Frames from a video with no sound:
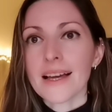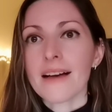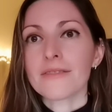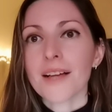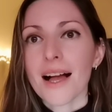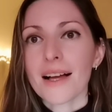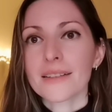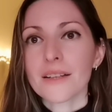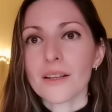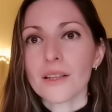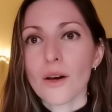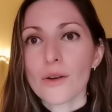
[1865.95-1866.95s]
have had
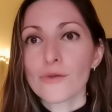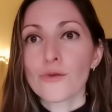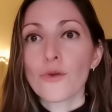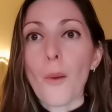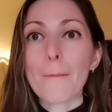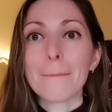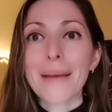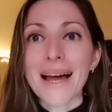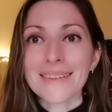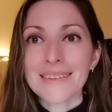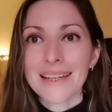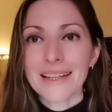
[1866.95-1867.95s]
a lot of
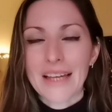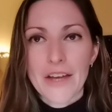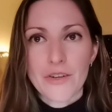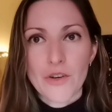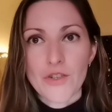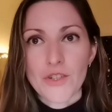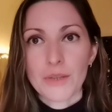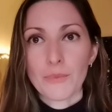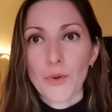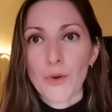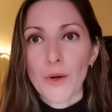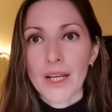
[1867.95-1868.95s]
romantic energy
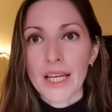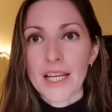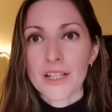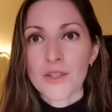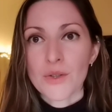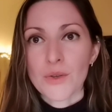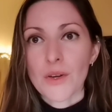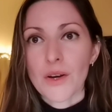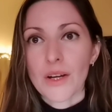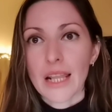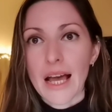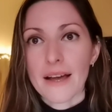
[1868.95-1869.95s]
pouring into
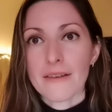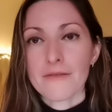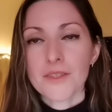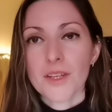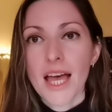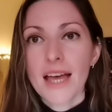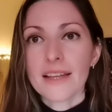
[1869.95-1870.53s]
their lives.